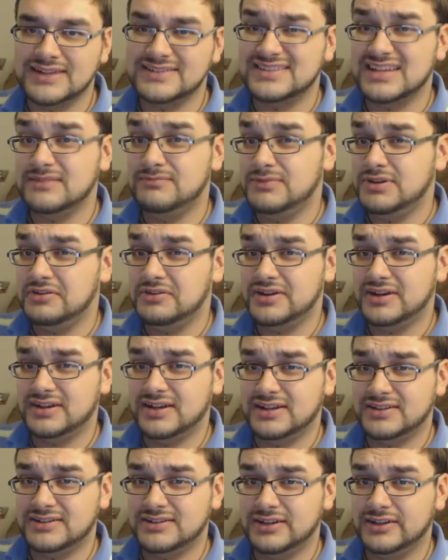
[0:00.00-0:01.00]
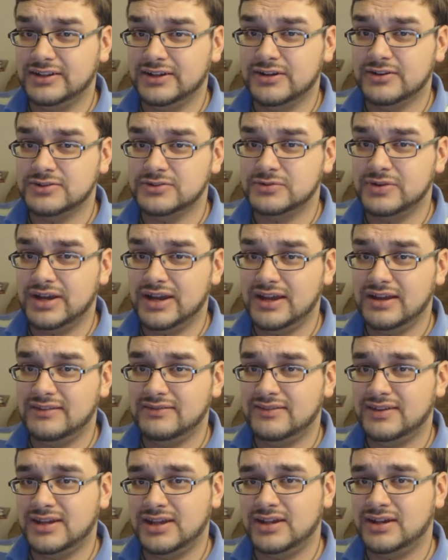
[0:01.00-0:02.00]
I'd say mute it until it goes away
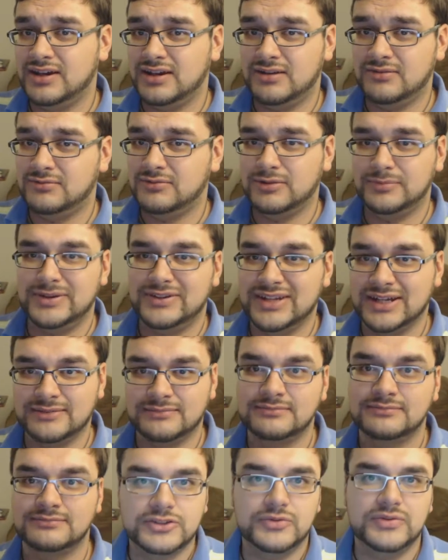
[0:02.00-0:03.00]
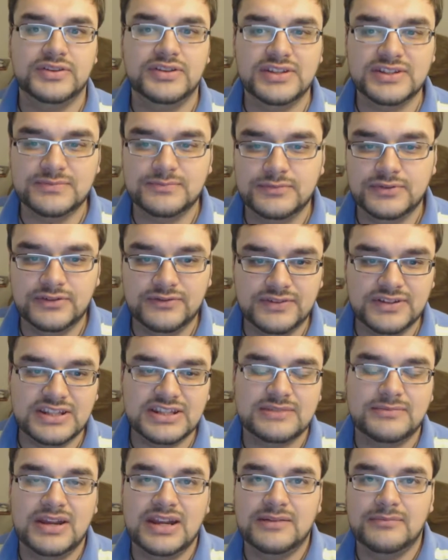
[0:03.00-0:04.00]
and then we'll be done. So in this movie,
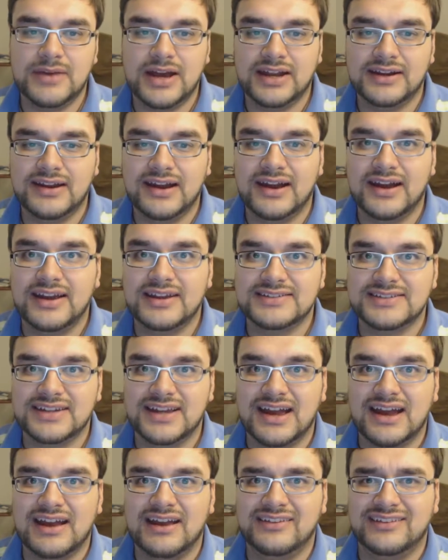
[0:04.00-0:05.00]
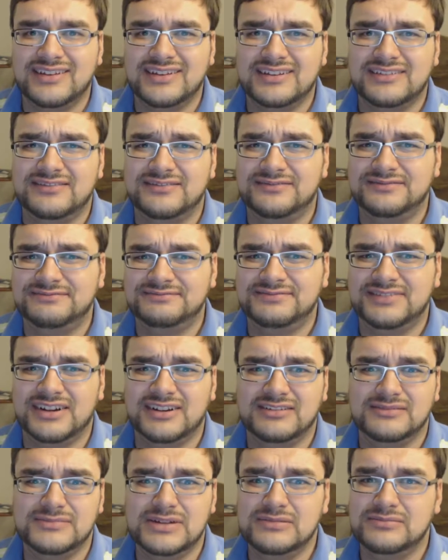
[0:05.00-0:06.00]
the main bad guy is a guy that, if I
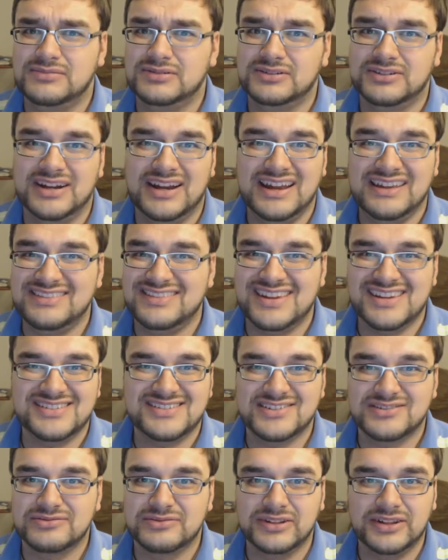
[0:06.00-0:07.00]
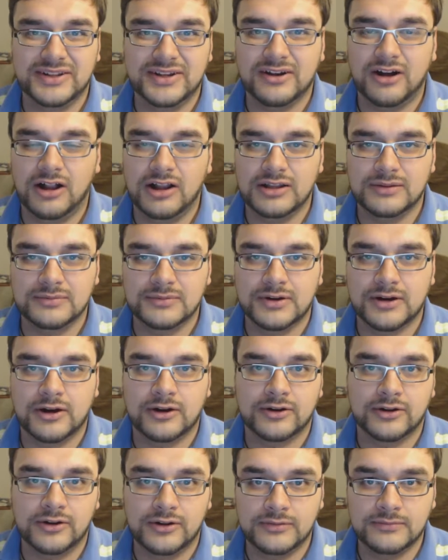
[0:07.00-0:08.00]
remember right, they just really call him
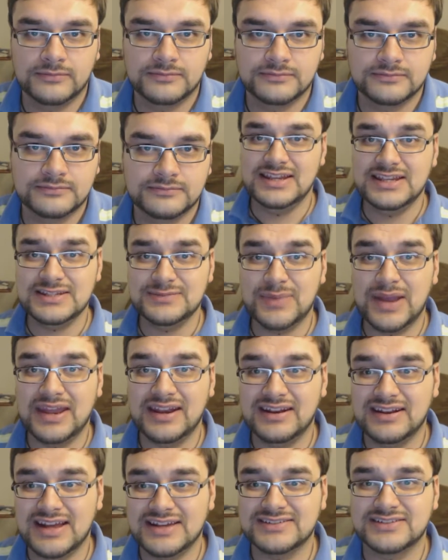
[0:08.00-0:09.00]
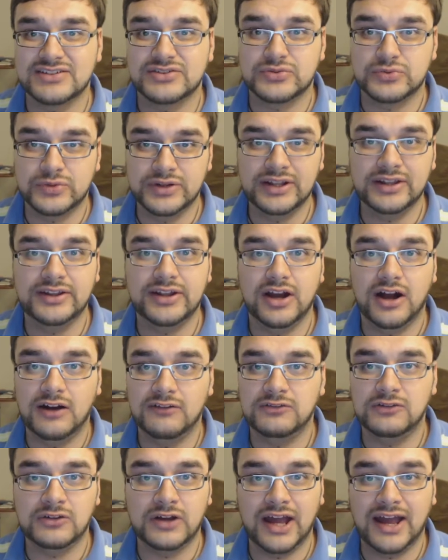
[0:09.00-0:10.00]
Colonel. He's painted as this really
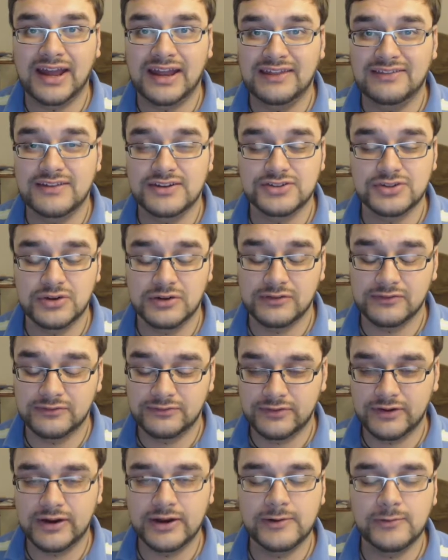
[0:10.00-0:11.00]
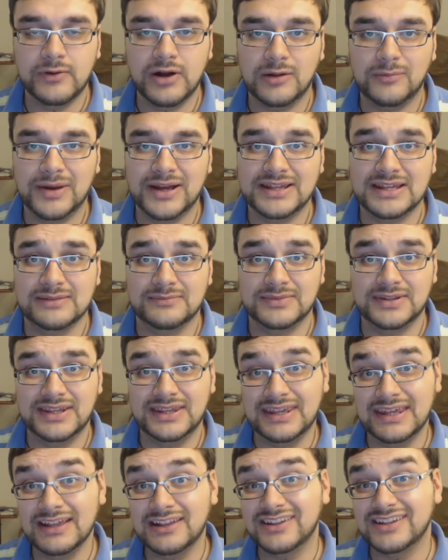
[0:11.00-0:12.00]
awful guy, and they show it very well by him
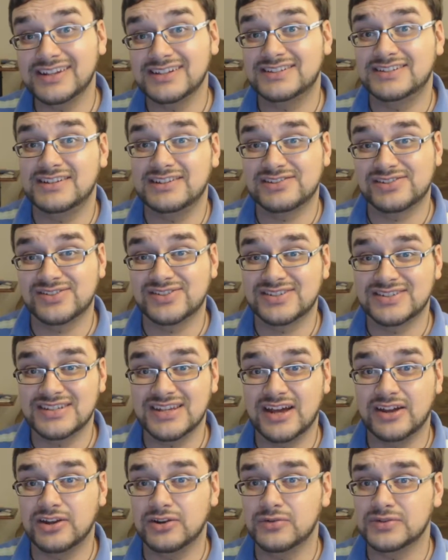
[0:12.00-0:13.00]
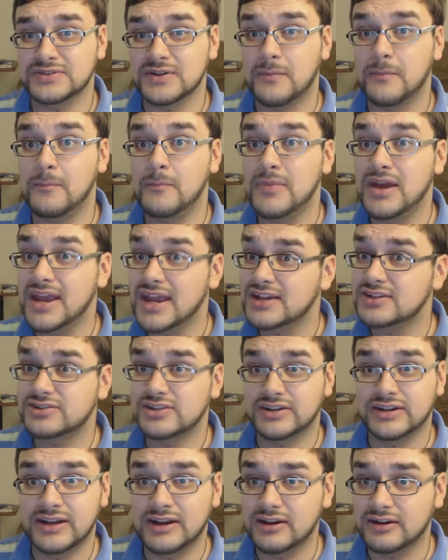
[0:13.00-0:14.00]
killing Caesar's son, who was a
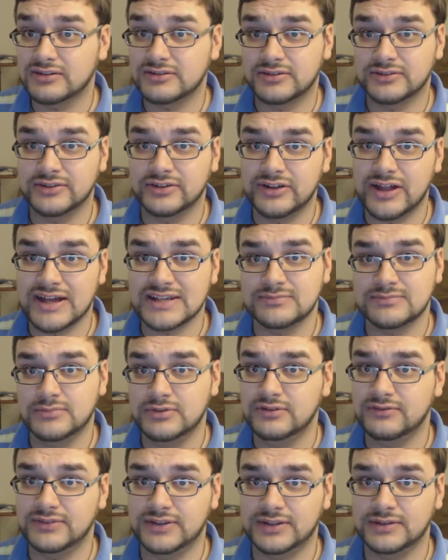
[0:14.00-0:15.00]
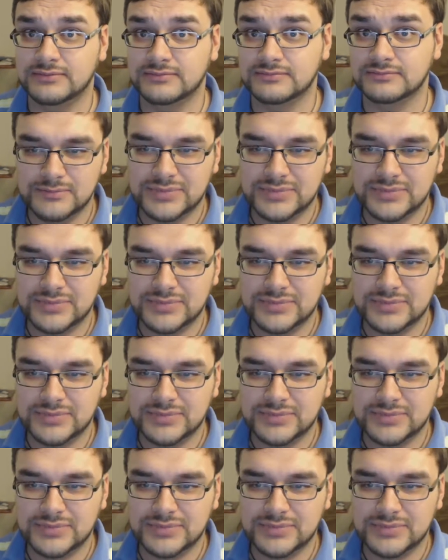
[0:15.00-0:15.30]
major character in the last movie.